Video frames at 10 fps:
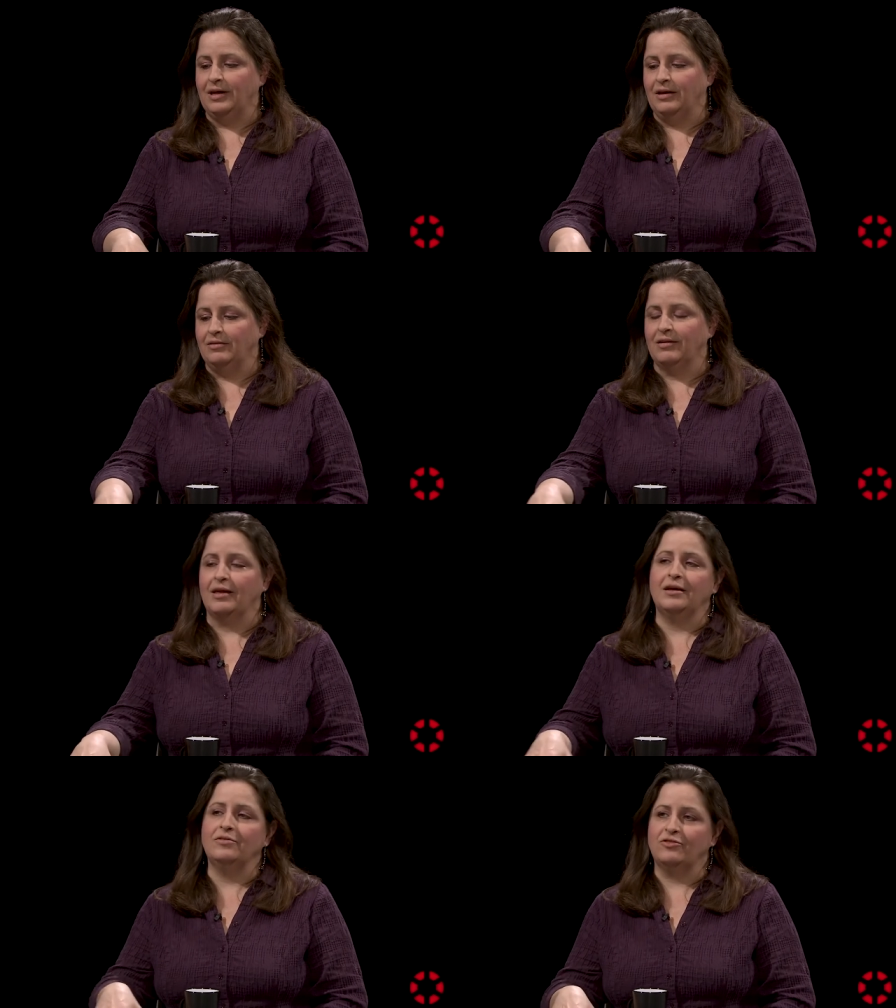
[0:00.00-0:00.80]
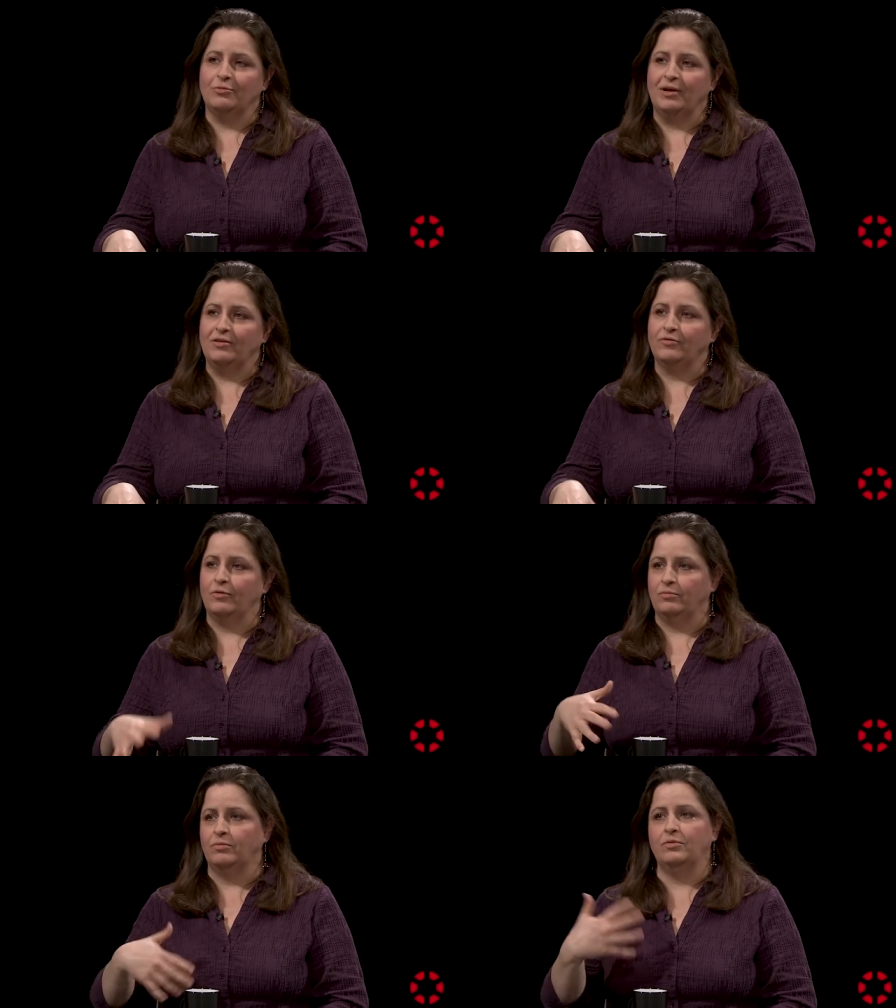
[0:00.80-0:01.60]
kids on instruments
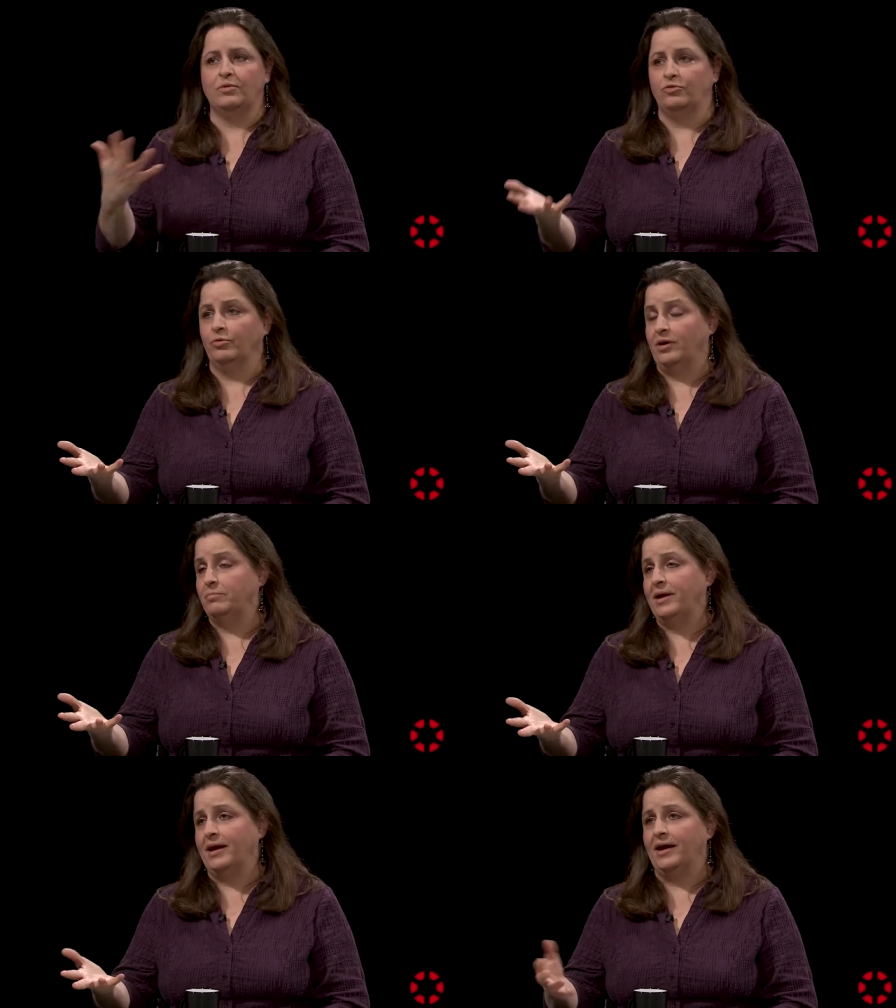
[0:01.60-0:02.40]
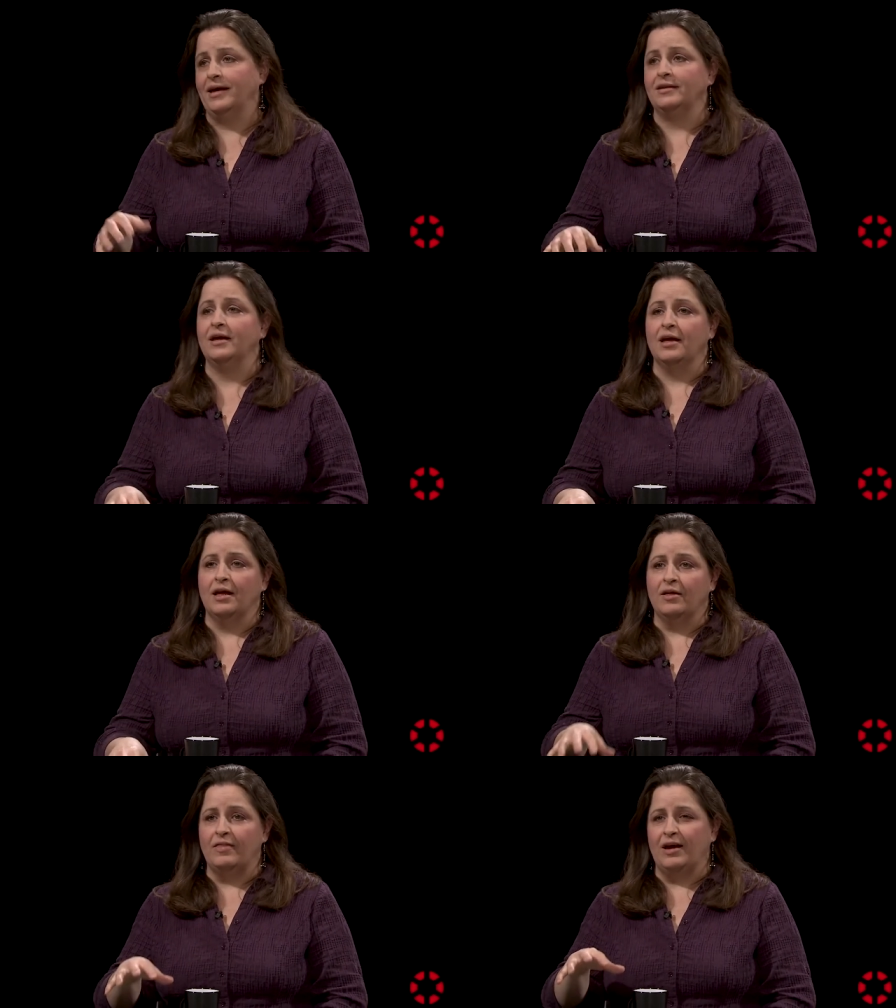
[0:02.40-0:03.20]
for, to join band,
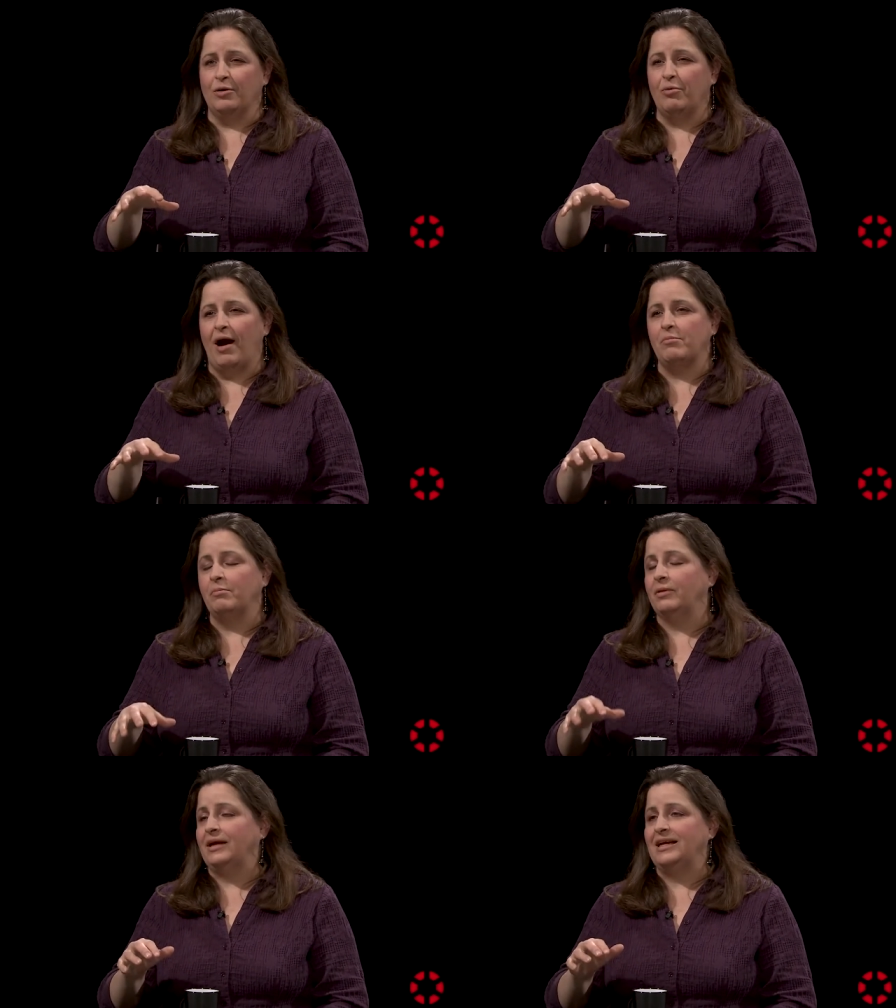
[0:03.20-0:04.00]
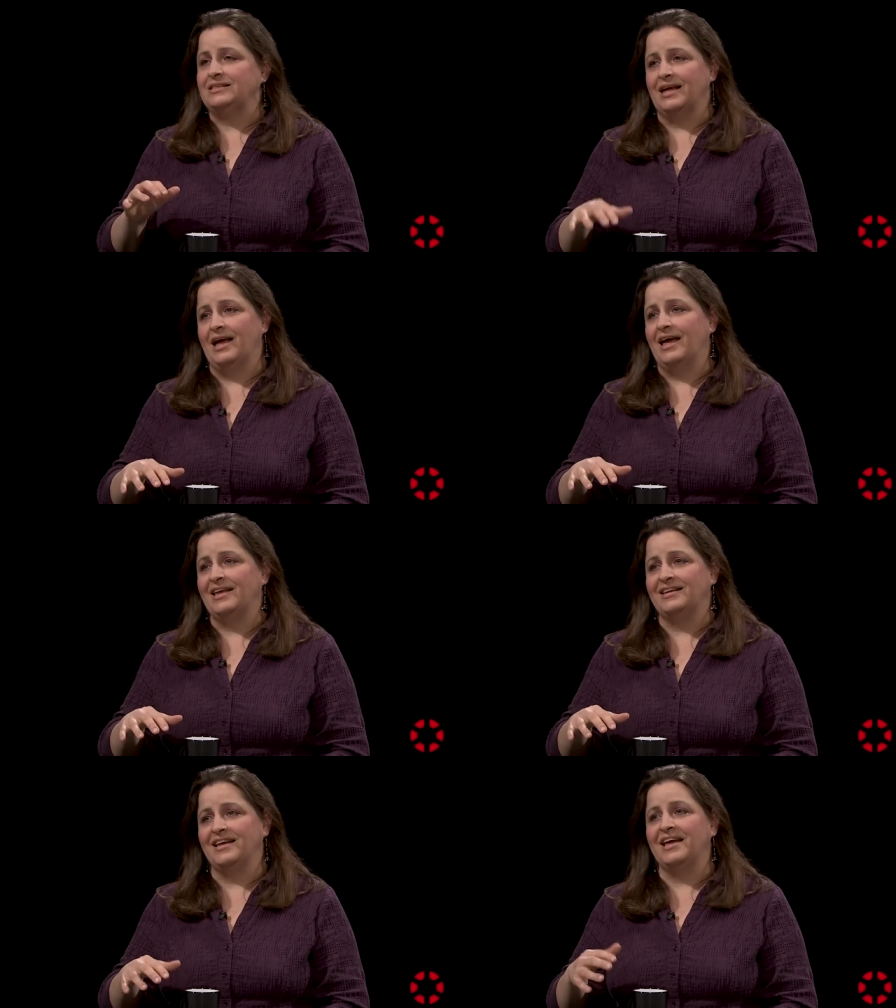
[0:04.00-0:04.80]
they are probably
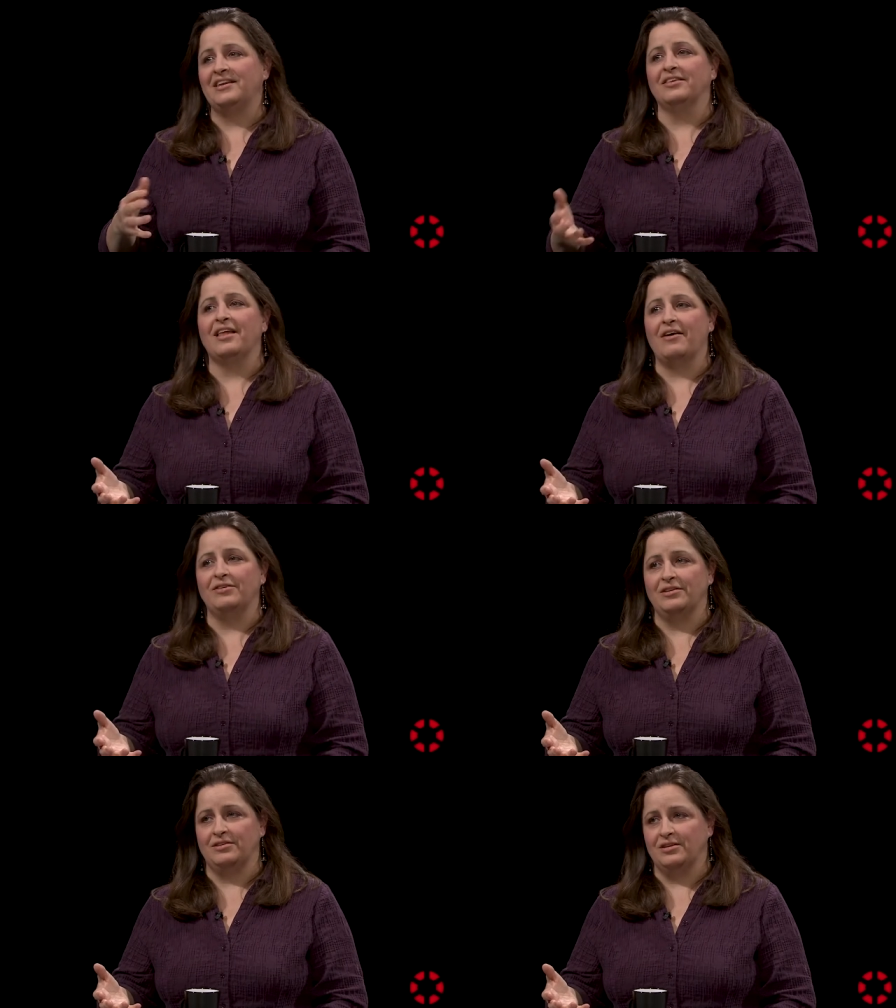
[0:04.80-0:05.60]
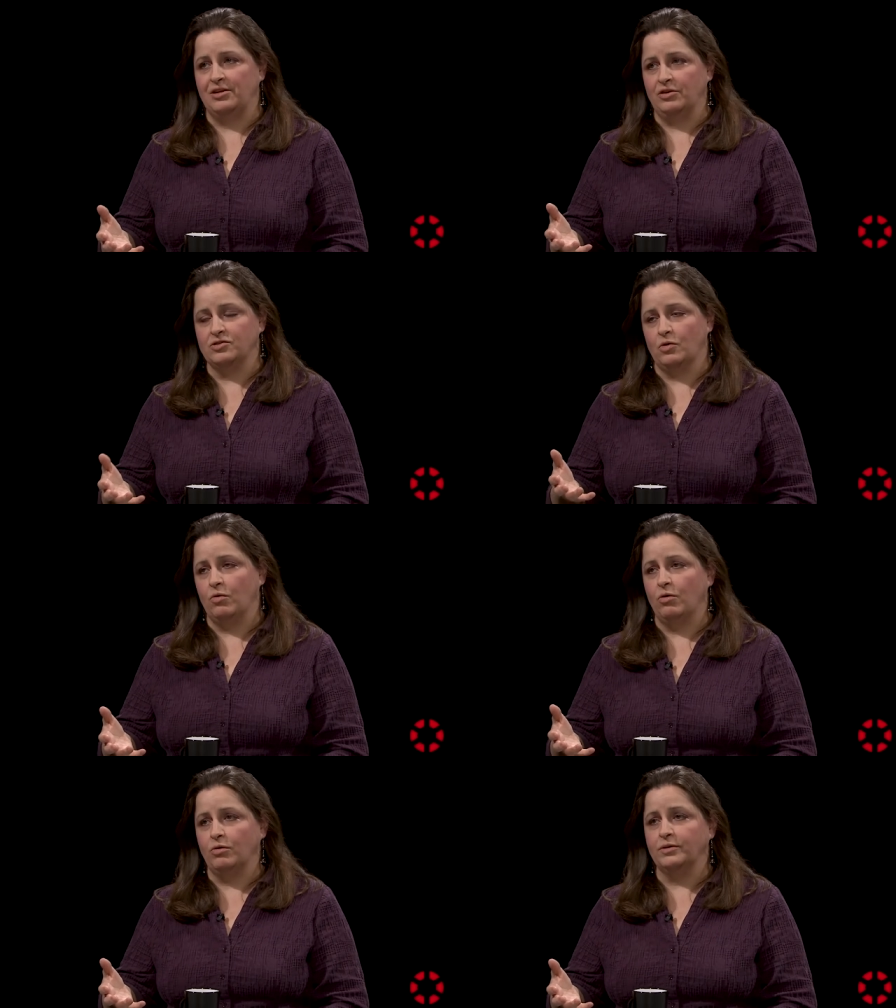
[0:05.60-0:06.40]
10 and 11 years
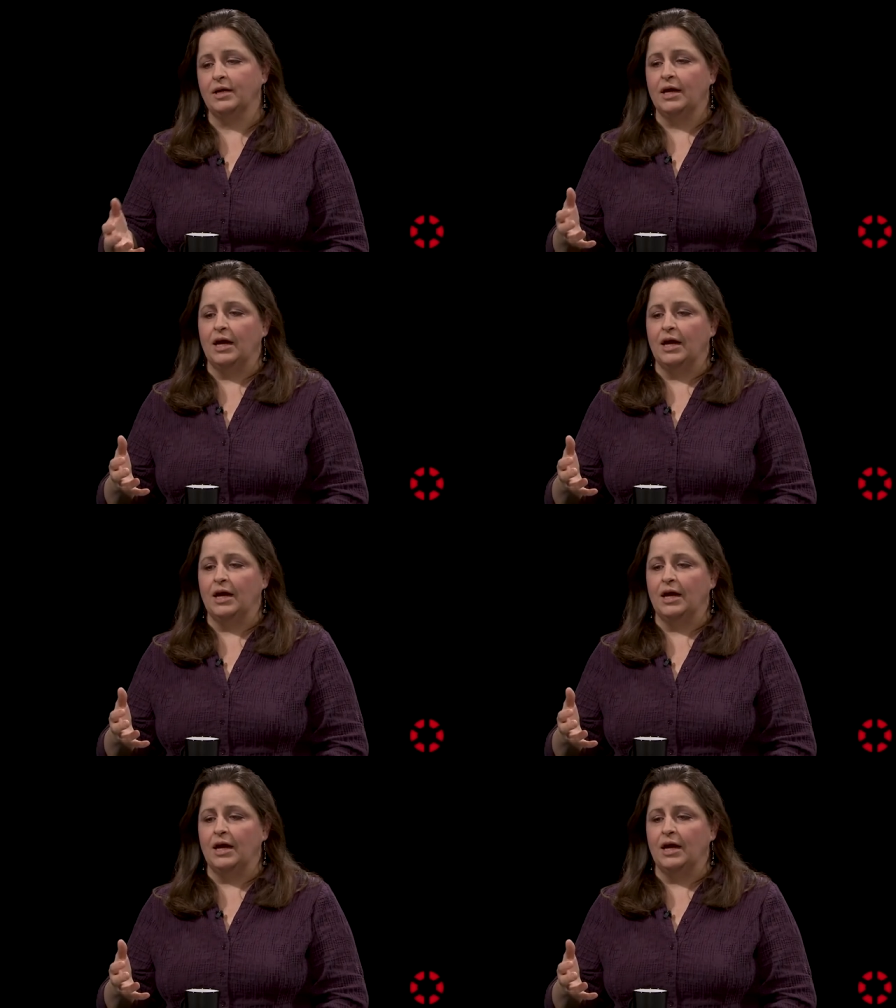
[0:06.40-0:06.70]
old